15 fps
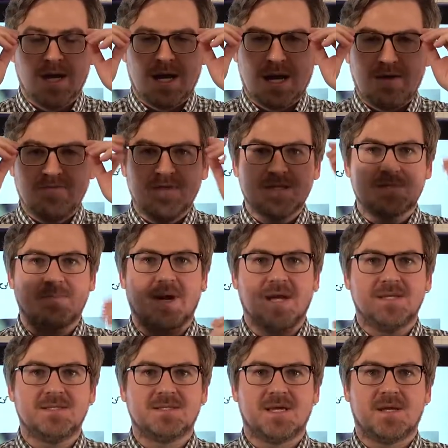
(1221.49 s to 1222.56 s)
have this
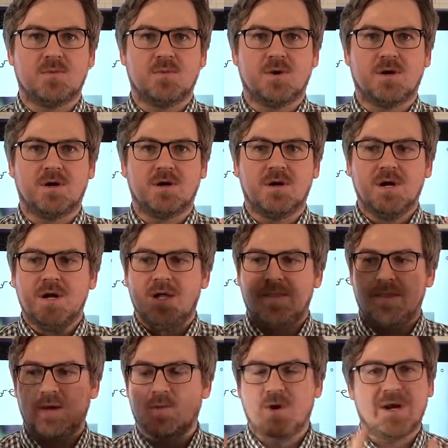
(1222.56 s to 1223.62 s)
mindset where
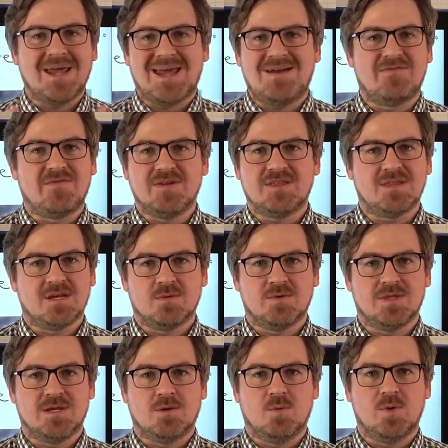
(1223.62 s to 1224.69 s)
they want everything
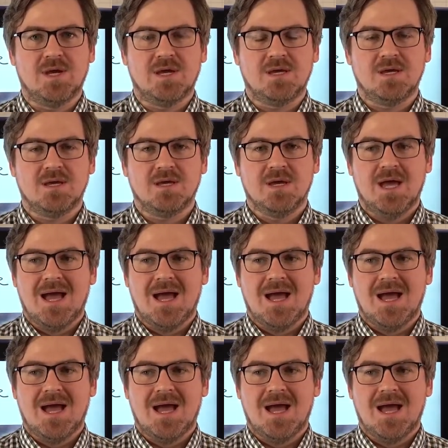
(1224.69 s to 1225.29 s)
within a week,